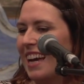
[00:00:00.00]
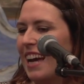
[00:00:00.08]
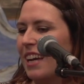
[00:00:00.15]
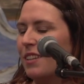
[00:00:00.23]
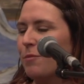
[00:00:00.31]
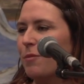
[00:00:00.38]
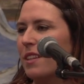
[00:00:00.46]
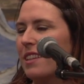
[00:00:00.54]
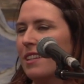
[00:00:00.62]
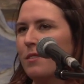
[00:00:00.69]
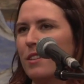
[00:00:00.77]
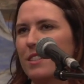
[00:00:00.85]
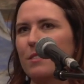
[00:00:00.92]
and the
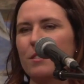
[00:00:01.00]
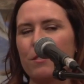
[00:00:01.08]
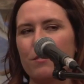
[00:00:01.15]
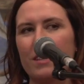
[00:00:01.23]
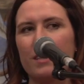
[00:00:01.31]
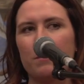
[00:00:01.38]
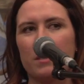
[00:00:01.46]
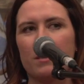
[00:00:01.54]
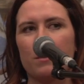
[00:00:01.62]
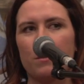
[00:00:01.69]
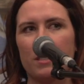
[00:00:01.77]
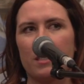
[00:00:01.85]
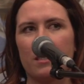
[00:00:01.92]
thing was, it was funny
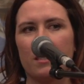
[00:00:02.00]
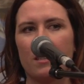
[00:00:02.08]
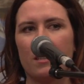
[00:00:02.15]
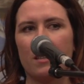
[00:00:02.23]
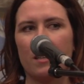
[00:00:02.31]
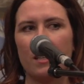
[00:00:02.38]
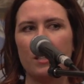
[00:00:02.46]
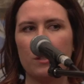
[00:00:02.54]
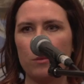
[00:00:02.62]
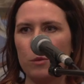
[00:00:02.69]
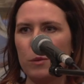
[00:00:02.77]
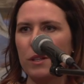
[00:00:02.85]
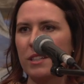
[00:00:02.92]
because we
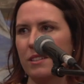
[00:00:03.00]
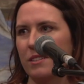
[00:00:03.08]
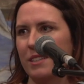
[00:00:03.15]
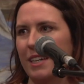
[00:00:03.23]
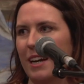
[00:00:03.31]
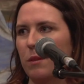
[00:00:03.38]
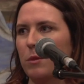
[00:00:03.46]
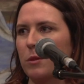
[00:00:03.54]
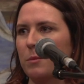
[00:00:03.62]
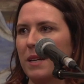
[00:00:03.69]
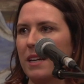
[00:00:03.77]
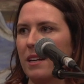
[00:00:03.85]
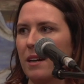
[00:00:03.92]
were working on the
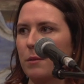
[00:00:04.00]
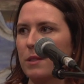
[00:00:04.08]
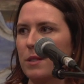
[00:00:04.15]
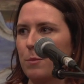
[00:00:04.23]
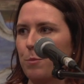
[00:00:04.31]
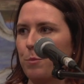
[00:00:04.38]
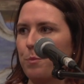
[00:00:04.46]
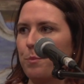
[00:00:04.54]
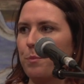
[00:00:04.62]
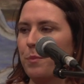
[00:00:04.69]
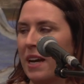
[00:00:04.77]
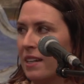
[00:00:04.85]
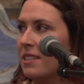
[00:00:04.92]
album, and I was
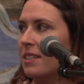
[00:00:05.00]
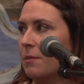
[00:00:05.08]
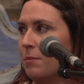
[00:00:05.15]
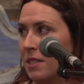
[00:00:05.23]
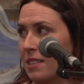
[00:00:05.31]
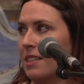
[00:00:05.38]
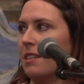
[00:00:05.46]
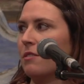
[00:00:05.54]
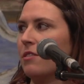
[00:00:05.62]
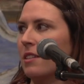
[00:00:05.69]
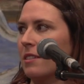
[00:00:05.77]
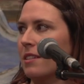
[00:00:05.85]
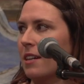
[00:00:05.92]
painting Missy
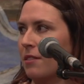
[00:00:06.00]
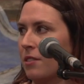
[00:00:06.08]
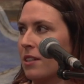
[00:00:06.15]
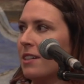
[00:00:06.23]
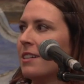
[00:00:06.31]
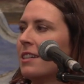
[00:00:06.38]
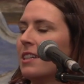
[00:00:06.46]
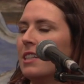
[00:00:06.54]
for the cover,